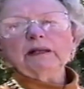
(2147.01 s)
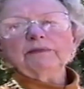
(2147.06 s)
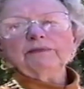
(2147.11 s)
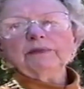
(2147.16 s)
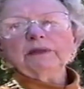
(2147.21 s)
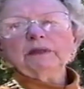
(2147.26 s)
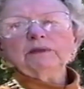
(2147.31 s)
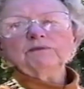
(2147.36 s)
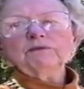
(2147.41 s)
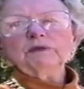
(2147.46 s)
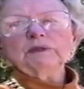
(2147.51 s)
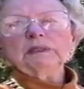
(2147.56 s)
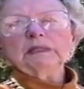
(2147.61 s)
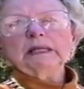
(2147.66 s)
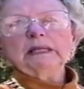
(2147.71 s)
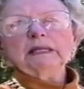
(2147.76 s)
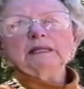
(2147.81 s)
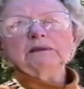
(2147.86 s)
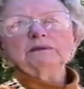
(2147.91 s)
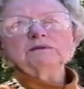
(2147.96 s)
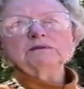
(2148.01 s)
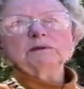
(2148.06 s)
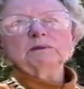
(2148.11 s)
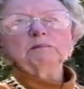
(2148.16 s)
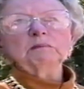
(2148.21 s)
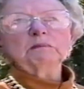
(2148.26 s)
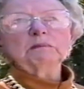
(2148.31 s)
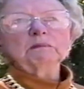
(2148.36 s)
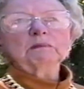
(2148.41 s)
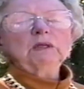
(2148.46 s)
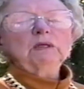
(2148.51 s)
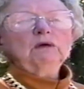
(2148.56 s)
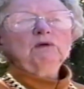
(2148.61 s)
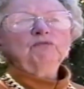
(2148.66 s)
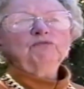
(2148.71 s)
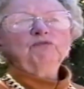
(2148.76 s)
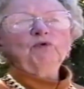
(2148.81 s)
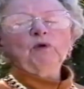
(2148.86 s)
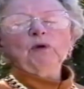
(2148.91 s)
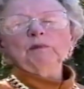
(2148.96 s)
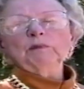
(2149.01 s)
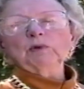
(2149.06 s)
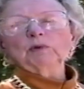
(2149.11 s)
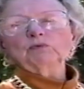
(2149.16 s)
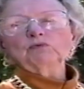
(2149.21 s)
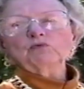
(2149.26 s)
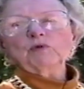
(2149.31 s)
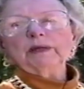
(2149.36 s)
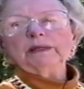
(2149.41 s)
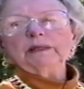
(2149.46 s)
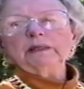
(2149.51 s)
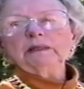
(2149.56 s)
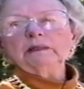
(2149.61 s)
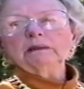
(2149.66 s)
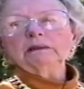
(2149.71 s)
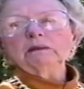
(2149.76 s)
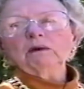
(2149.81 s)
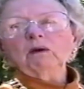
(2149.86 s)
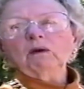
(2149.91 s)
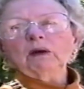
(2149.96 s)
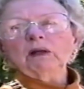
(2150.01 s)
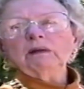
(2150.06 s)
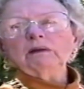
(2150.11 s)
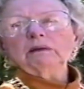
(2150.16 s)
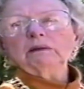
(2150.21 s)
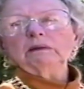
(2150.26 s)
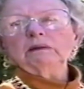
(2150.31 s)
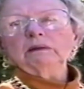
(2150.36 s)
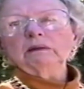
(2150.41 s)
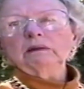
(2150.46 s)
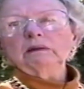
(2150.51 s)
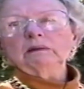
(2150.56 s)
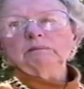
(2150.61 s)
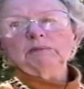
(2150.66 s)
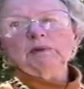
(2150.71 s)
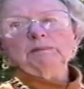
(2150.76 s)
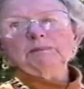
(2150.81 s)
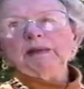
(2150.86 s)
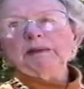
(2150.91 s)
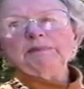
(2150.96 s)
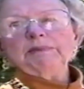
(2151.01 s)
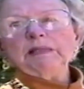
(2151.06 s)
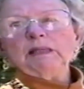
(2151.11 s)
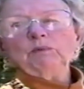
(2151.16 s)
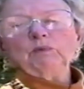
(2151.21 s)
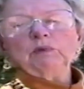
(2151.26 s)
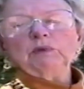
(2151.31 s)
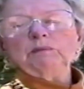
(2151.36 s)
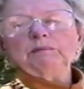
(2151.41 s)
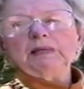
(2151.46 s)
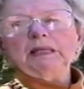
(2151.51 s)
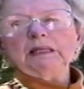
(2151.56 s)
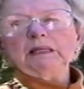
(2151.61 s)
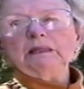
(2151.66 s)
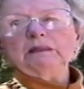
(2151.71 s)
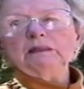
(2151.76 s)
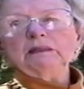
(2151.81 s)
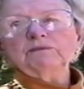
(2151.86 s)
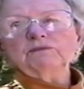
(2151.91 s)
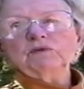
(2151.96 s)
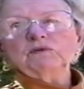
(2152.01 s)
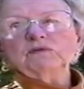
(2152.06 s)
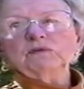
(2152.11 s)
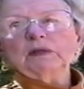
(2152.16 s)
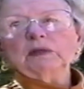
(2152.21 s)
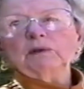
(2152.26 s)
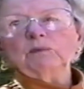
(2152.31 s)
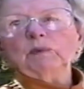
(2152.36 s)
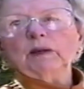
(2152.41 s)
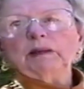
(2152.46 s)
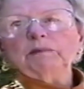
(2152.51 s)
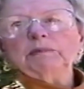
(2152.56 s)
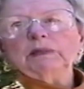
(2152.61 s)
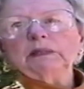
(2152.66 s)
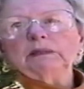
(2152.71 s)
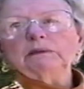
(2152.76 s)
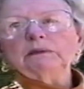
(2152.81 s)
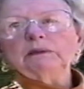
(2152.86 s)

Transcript: think if he had some formal training in art, but maybe that wouldn't have made any difference anyway, but